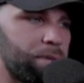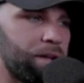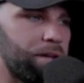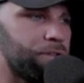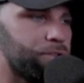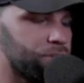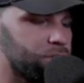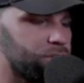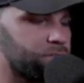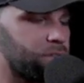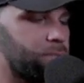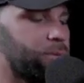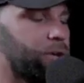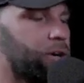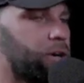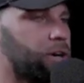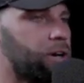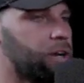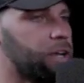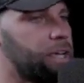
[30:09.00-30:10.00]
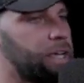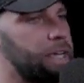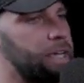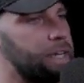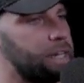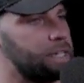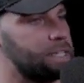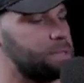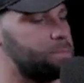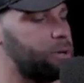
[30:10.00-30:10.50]
but just from your
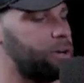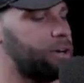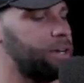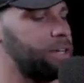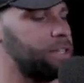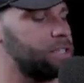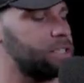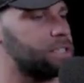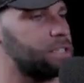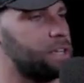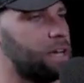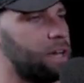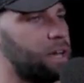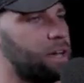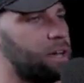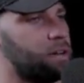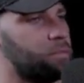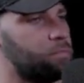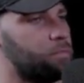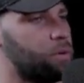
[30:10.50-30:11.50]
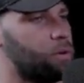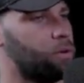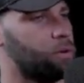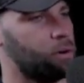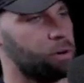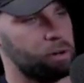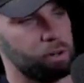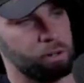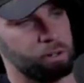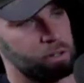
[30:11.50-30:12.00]
experience
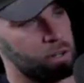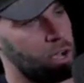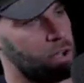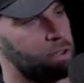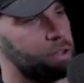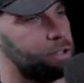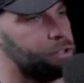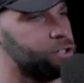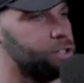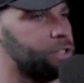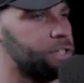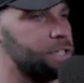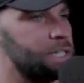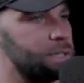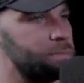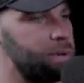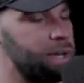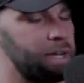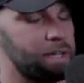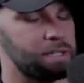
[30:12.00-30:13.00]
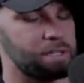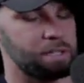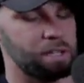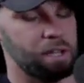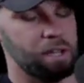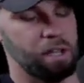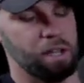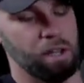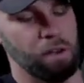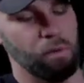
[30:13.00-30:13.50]
or knowledge in the space,
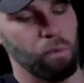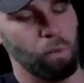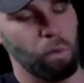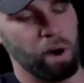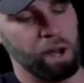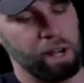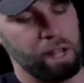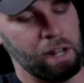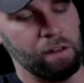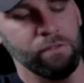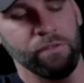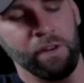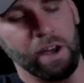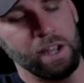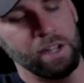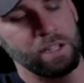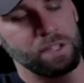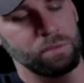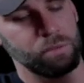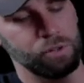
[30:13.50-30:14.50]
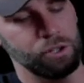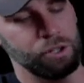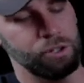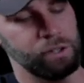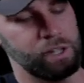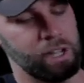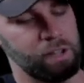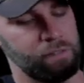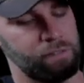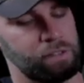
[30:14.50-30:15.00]
what advice would you
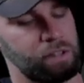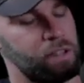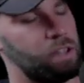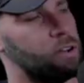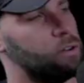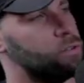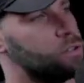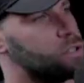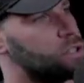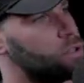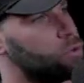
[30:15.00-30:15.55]
give to those